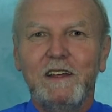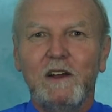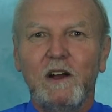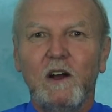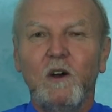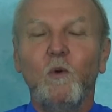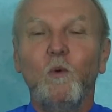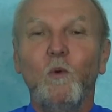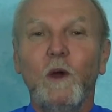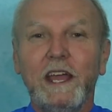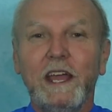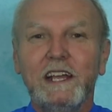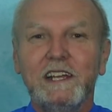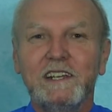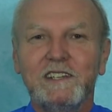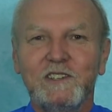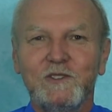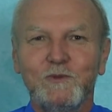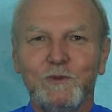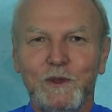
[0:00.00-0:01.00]

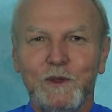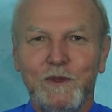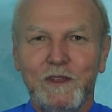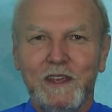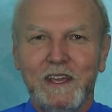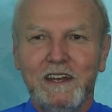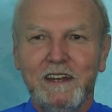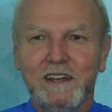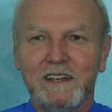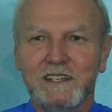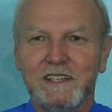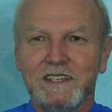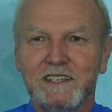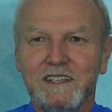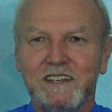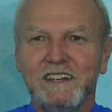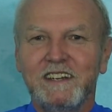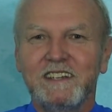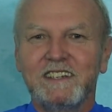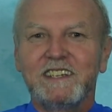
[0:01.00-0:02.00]
awakens within us
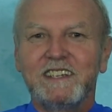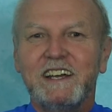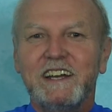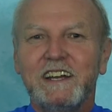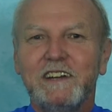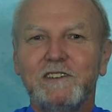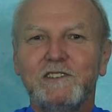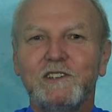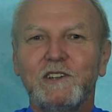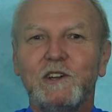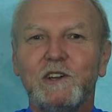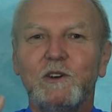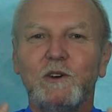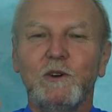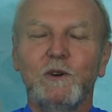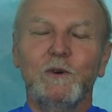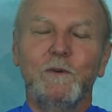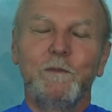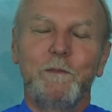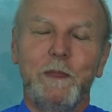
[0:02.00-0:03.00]
the desire to
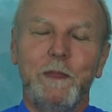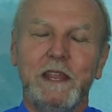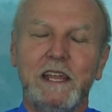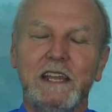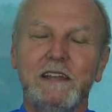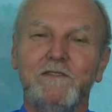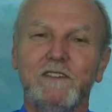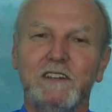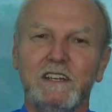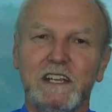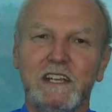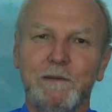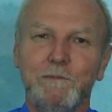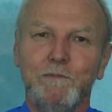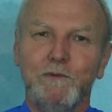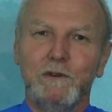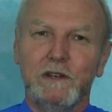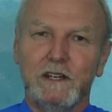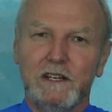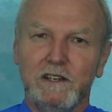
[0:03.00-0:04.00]
go even
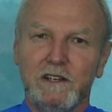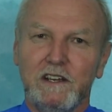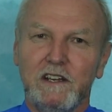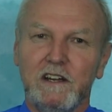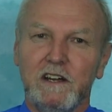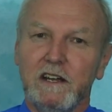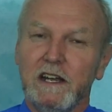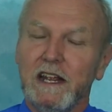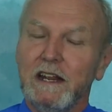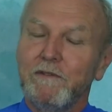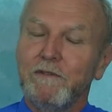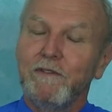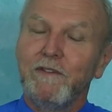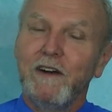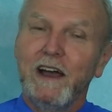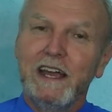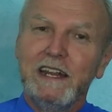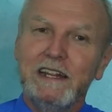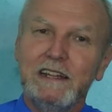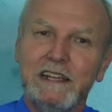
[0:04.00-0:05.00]
deeper into God. And
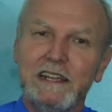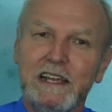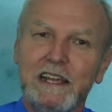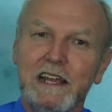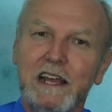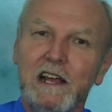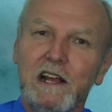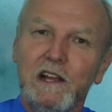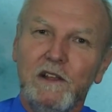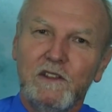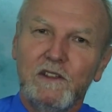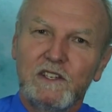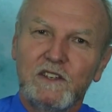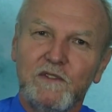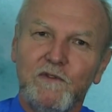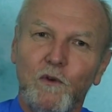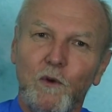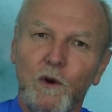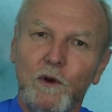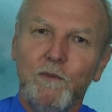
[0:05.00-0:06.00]
finally, this
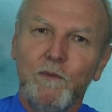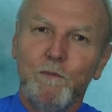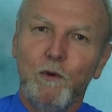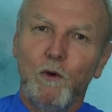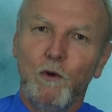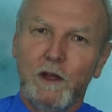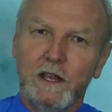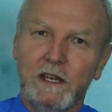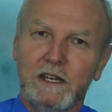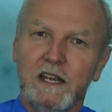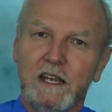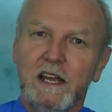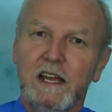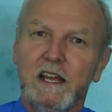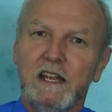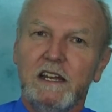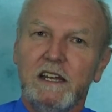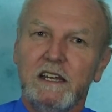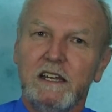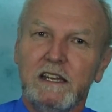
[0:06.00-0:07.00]
fourth point,
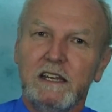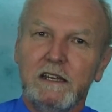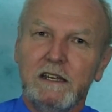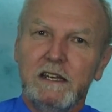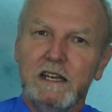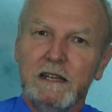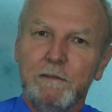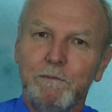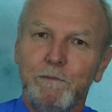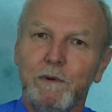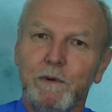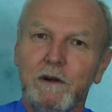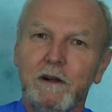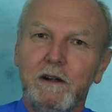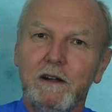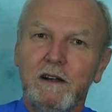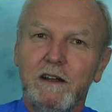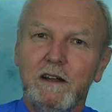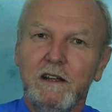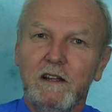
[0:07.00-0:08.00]

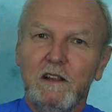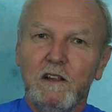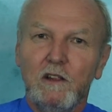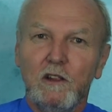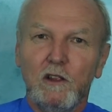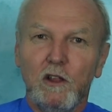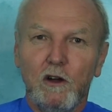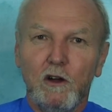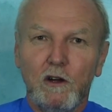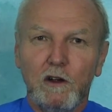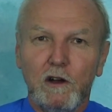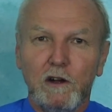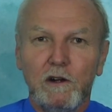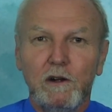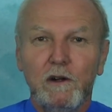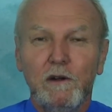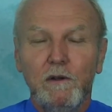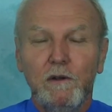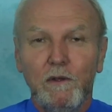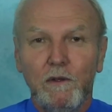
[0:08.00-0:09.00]
deeper,
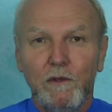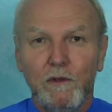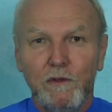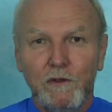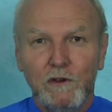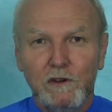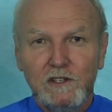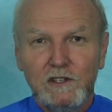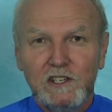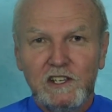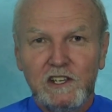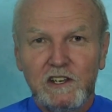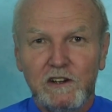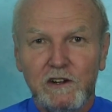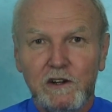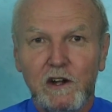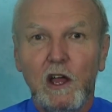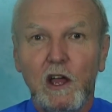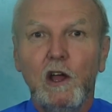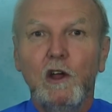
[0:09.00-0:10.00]
longer,
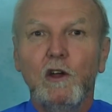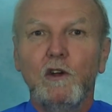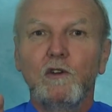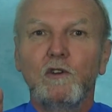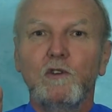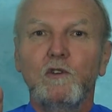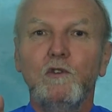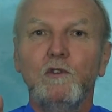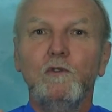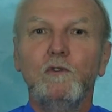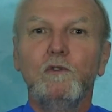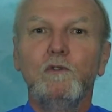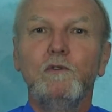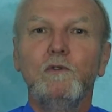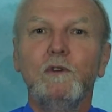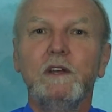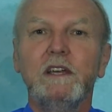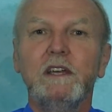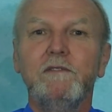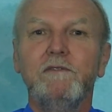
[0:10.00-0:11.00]
thirstier,
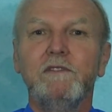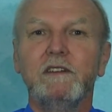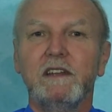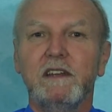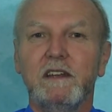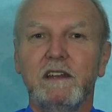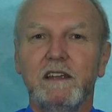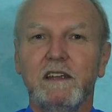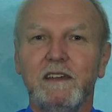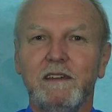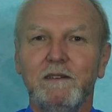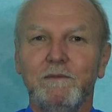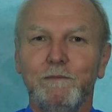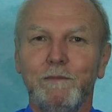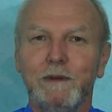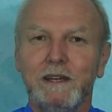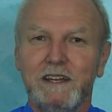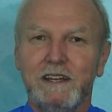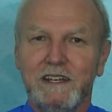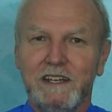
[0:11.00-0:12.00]
guru-given
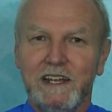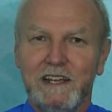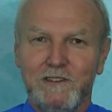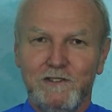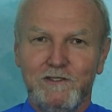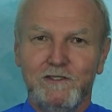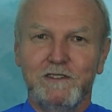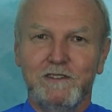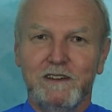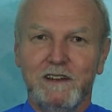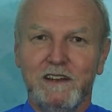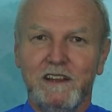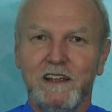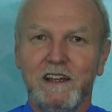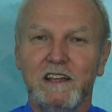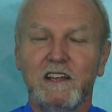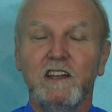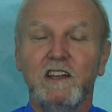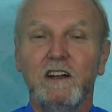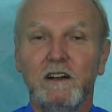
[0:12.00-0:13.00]
meditation
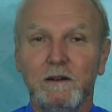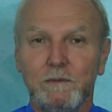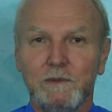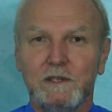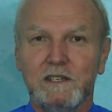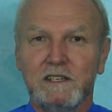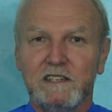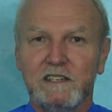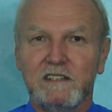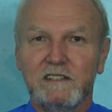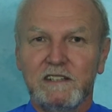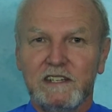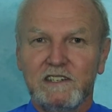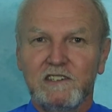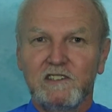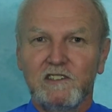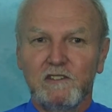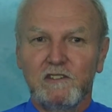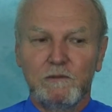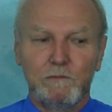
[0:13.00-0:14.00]
comes the
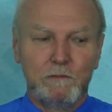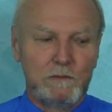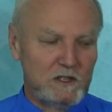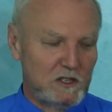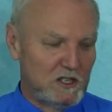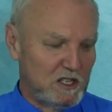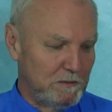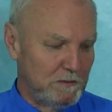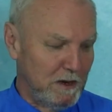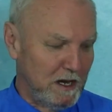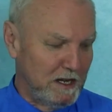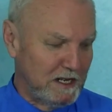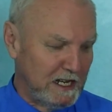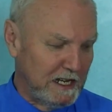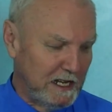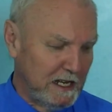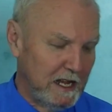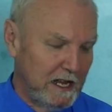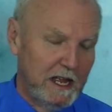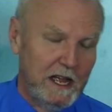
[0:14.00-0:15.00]
celestial samadhi.